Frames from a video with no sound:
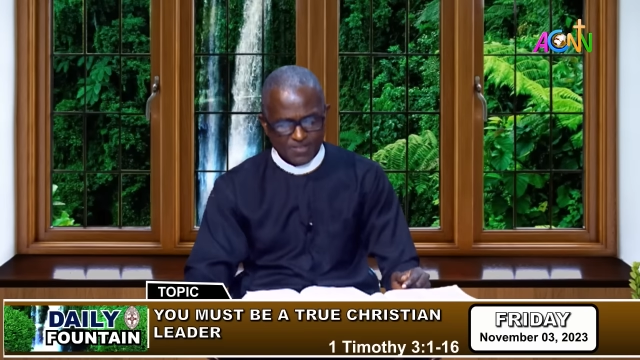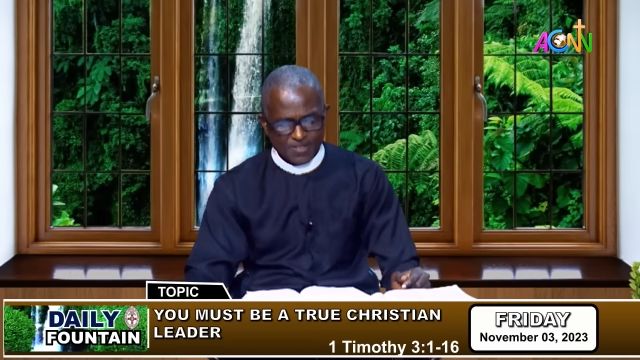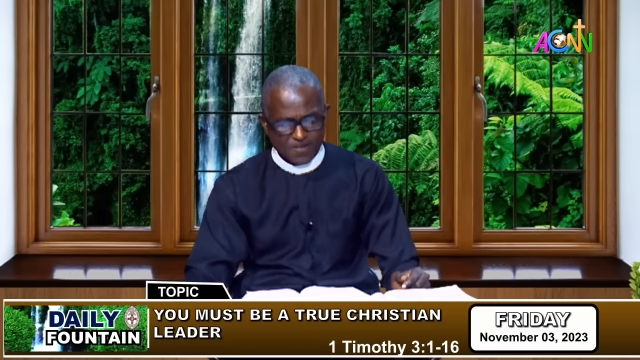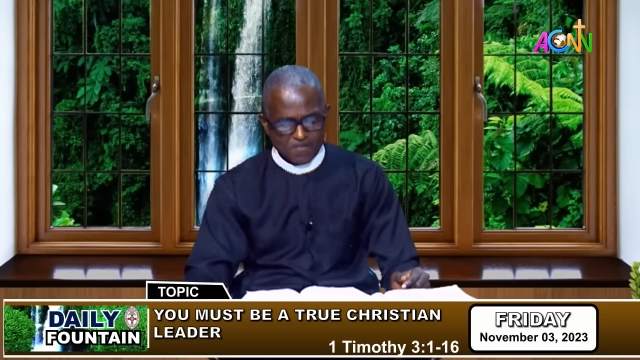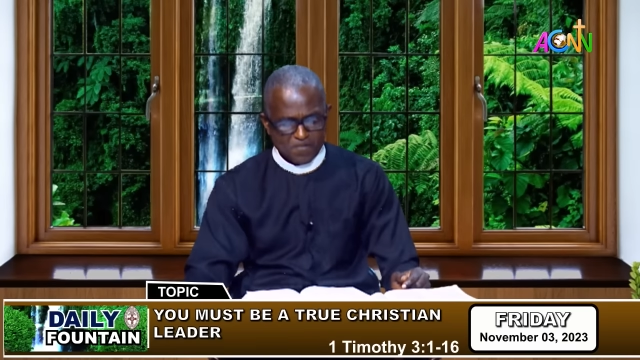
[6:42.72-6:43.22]

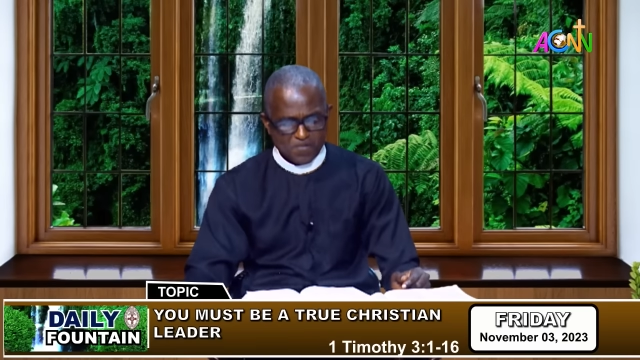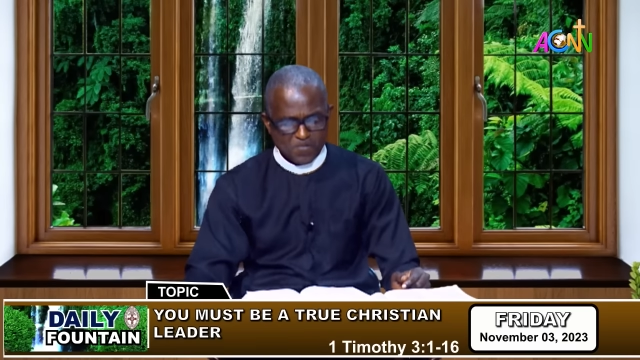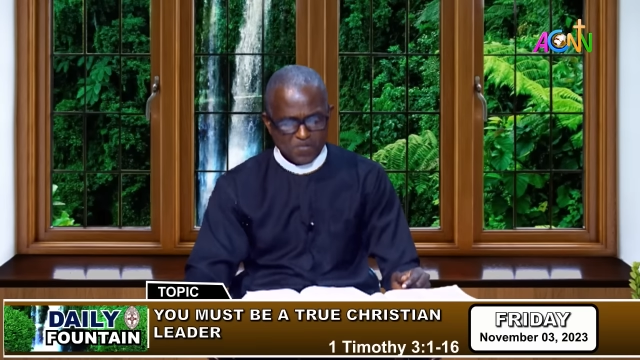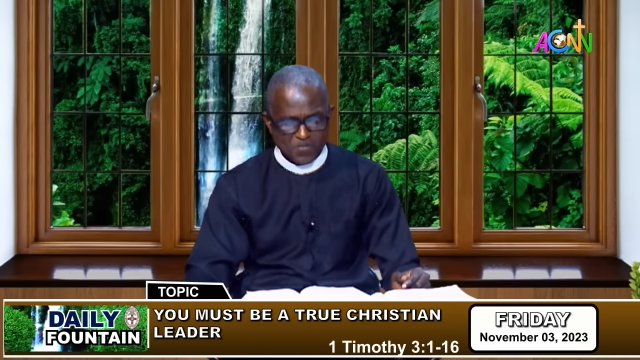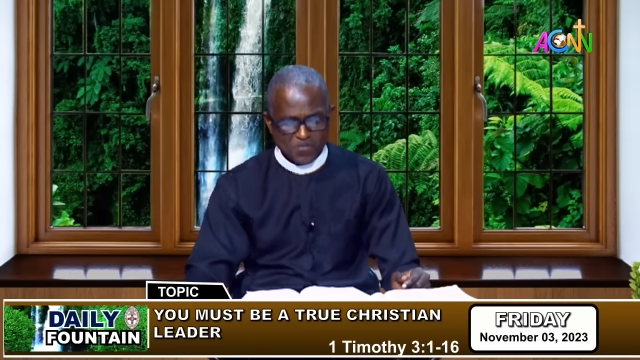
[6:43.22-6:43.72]

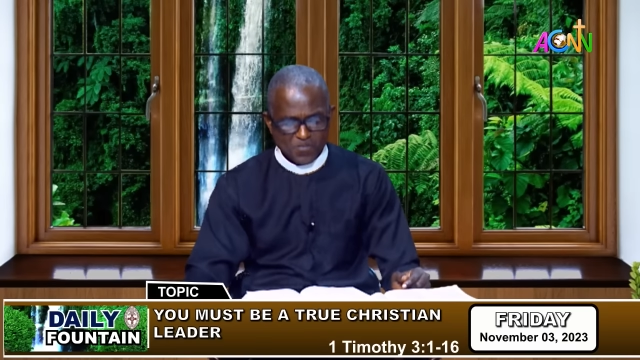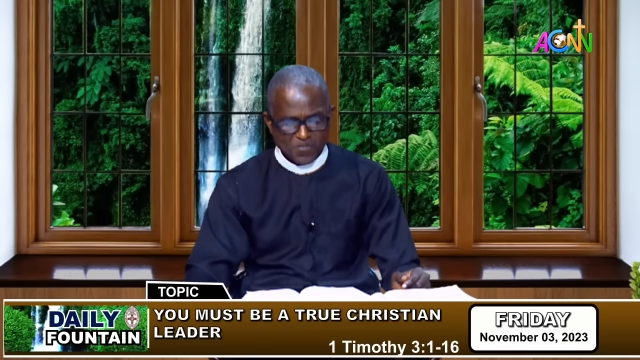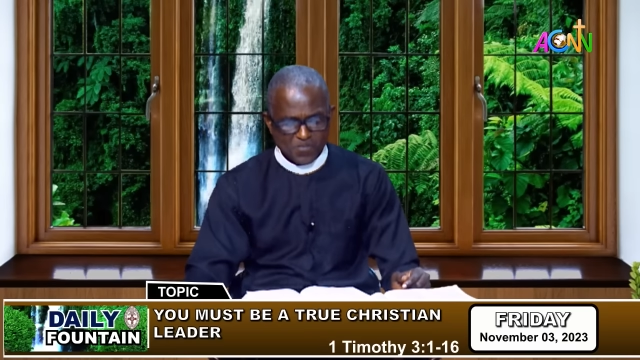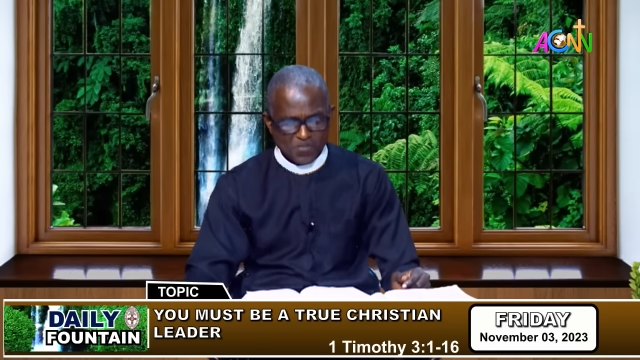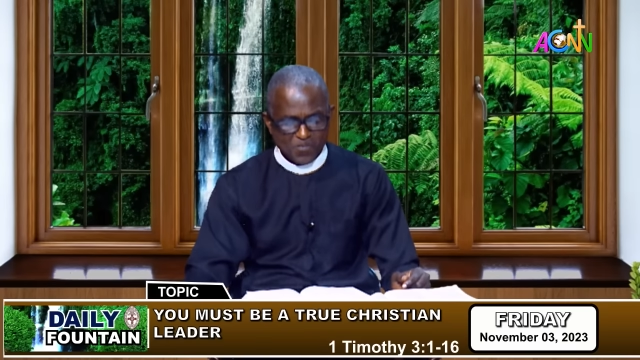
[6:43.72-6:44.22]

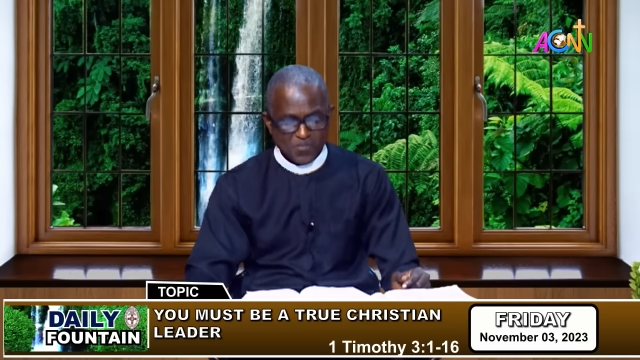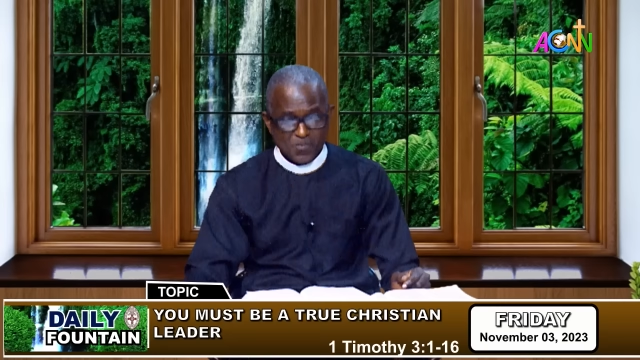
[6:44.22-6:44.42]
(silence)